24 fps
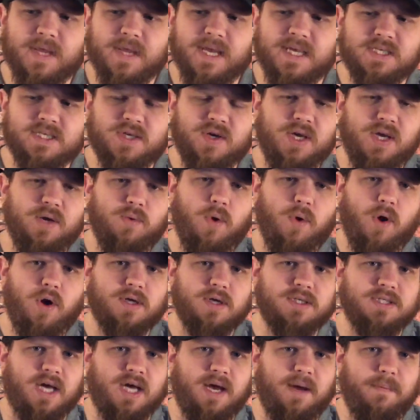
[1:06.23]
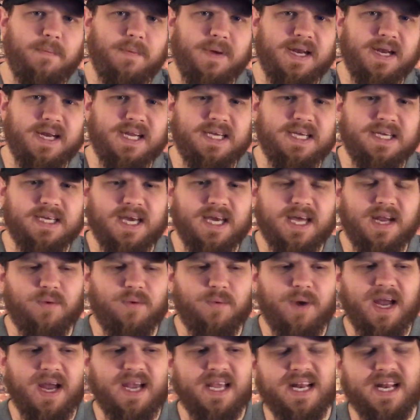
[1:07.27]
And so he walks up and he kind of
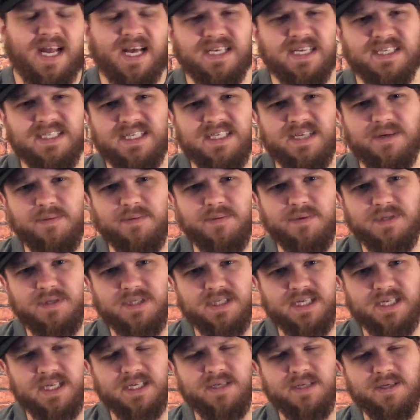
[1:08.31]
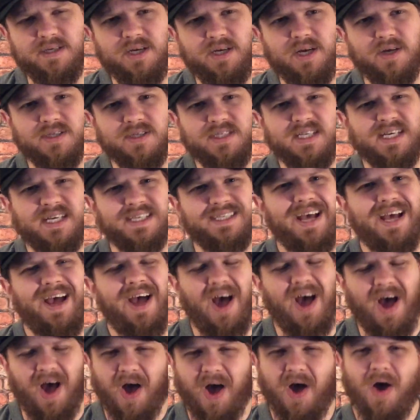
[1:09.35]
recognizes it, and, says,
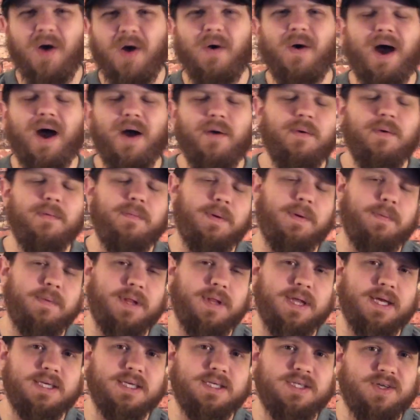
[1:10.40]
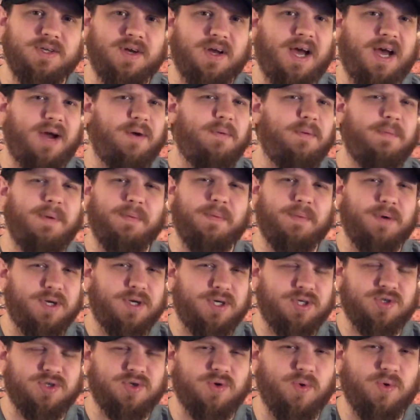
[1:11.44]
"Oh, I remember this. I remember
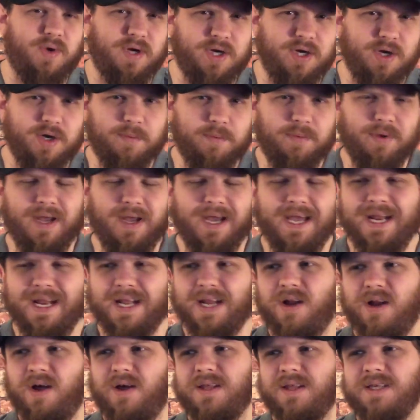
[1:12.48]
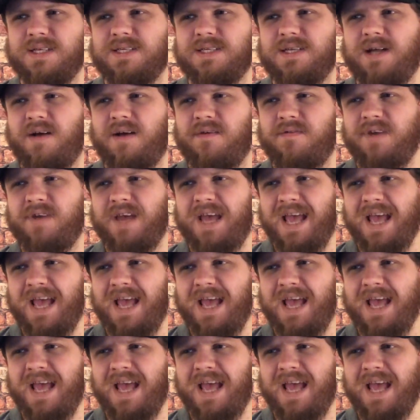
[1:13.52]
destroying your planet and all this stuff."